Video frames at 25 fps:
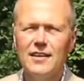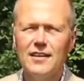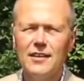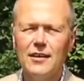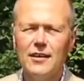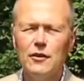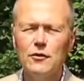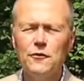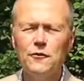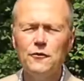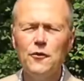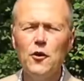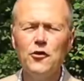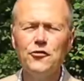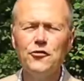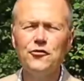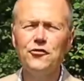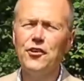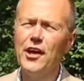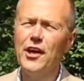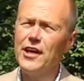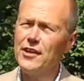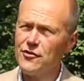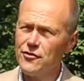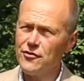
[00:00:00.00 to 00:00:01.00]
Now, the first
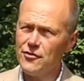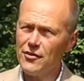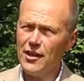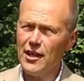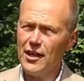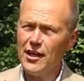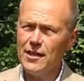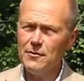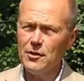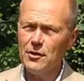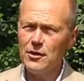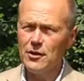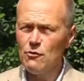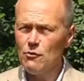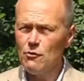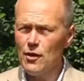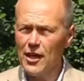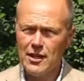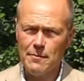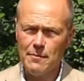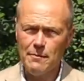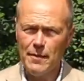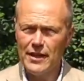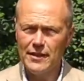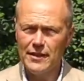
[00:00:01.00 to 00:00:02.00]
change I'm going to
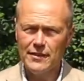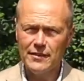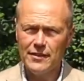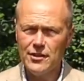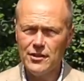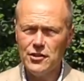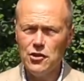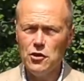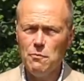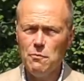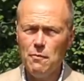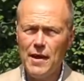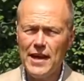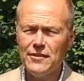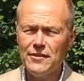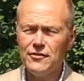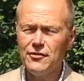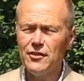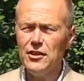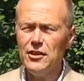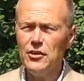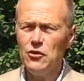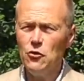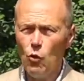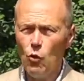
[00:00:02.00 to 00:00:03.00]
recommend that you make
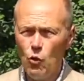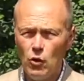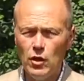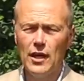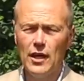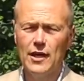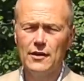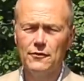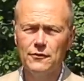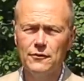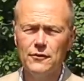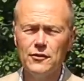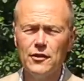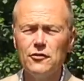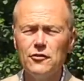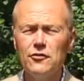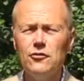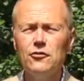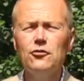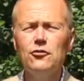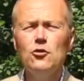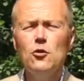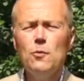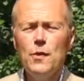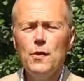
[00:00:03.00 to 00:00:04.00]
to your life to
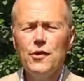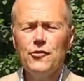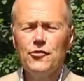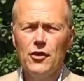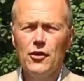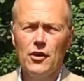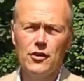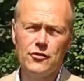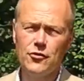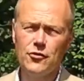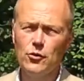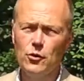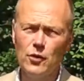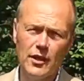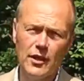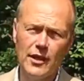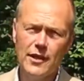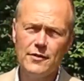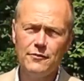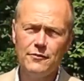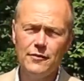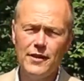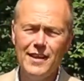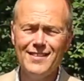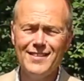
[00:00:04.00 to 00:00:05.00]
supercharge your
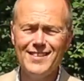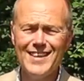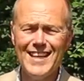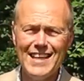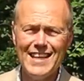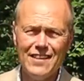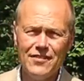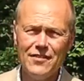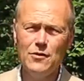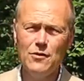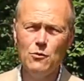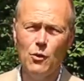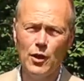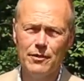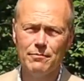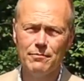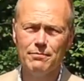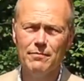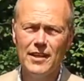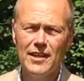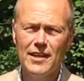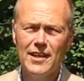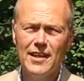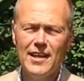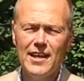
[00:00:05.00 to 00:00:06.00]
life is an easy one.
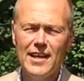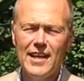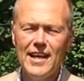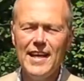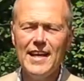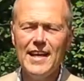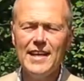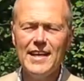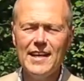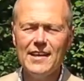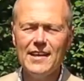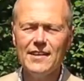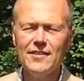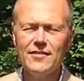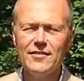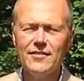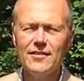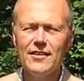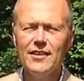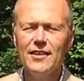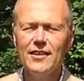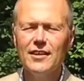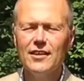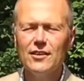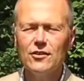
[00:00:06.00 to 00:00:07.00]
It
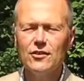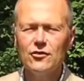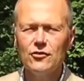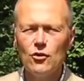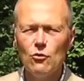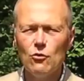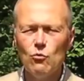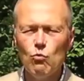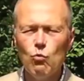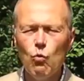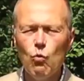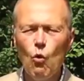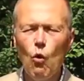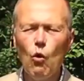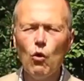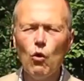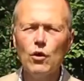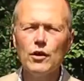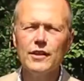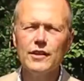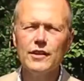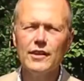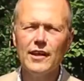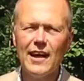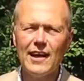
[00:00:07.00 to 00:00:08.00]
is to
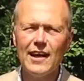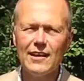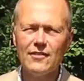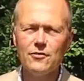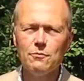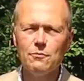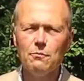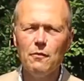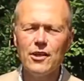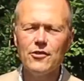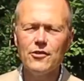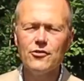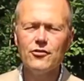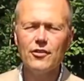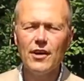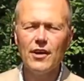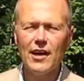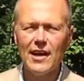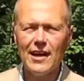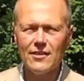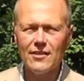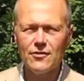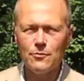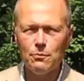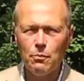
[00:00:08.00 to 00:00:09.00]
walk as much
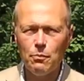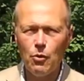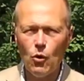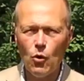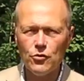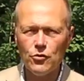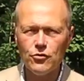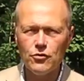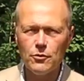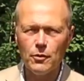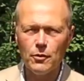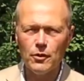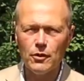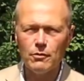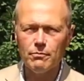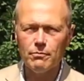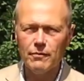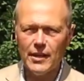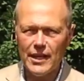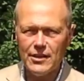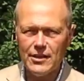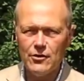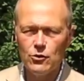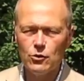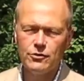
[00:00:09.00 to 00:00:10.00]
as possible
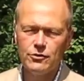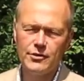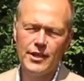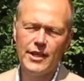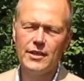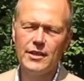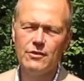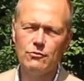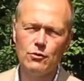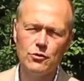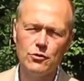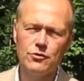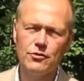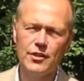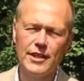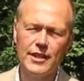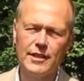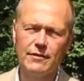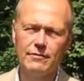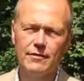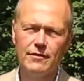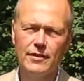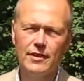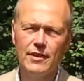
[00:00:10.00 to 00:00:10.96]
in your daily routine.